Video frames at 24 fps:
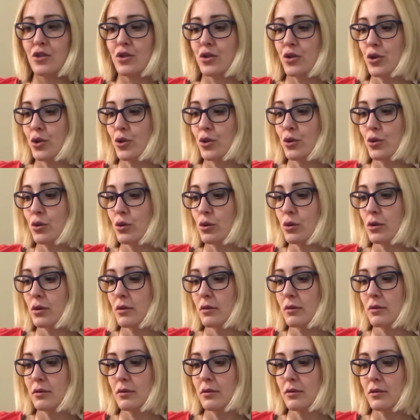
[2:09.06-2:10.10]
to
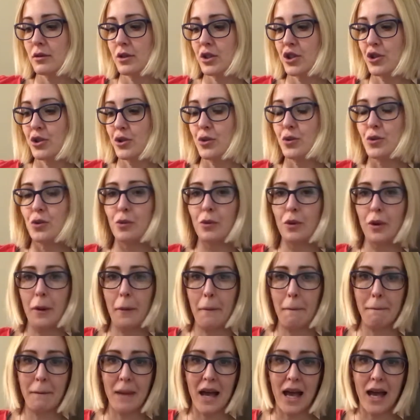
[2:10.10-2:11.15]

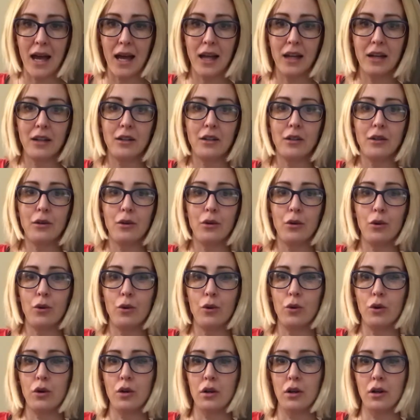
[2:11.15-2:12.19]
men
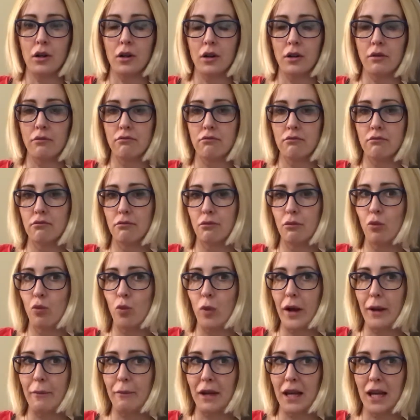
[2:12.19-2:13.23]
or
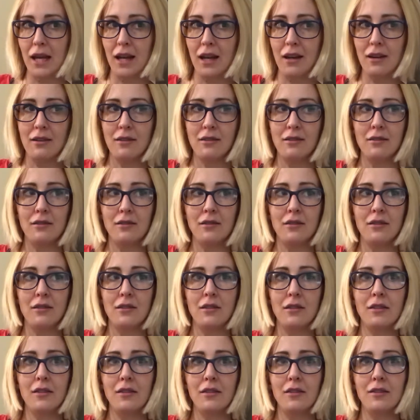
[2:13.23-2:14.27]
women
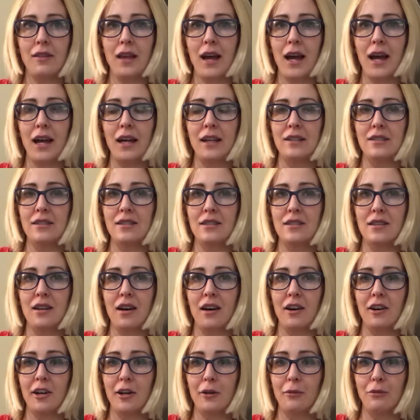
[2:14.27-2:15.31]
that
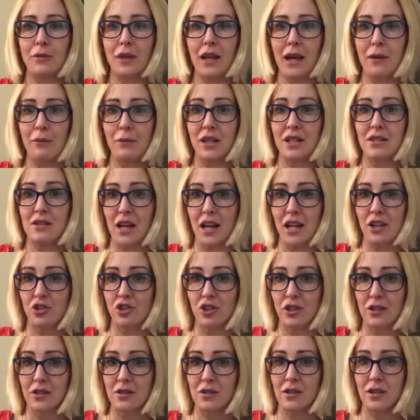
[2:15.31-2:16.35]
can be
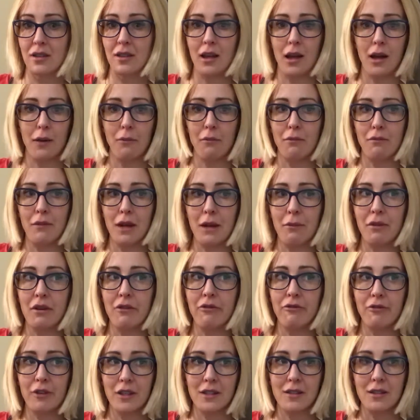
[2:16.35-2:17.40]
dangerous to them, maybe
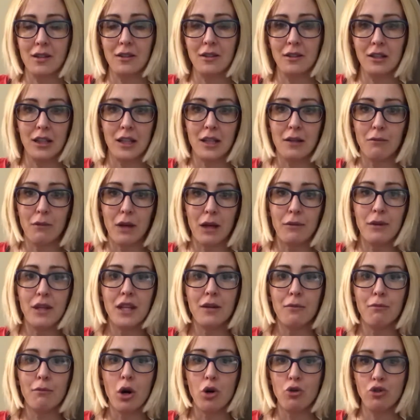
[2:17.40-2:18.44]
physically, maybe
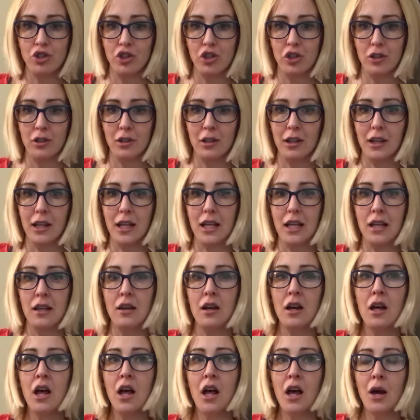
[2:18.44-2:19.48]
emotionally,
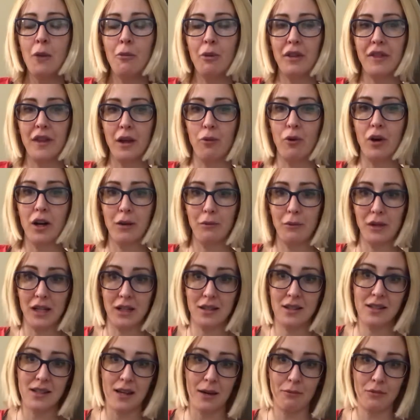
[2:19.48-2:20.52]
but they want to be
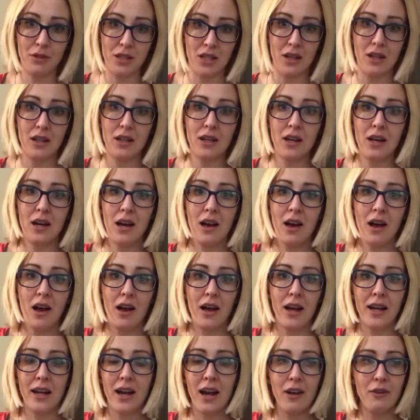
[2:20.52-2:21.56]
accepted.
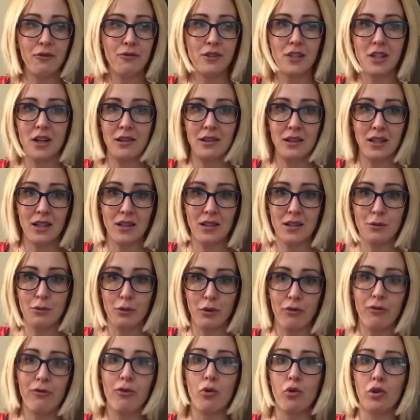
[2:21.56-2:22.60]
And I've done this
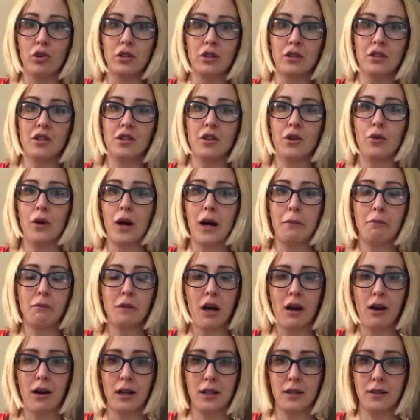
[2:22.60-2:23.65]
before, so I'm
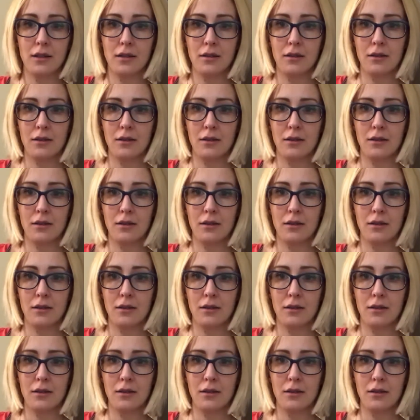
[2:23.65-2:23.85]
not